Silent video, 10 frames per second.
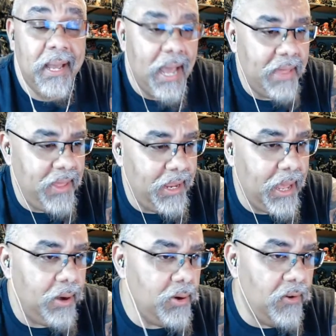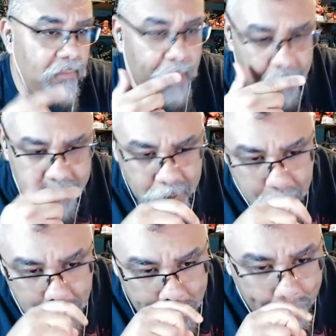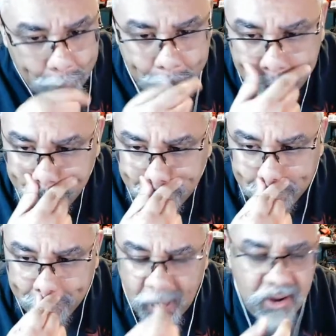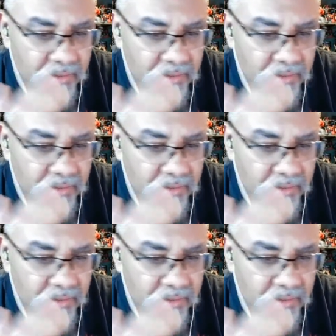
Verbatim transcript: I think, I don't know if Balto, I don't know if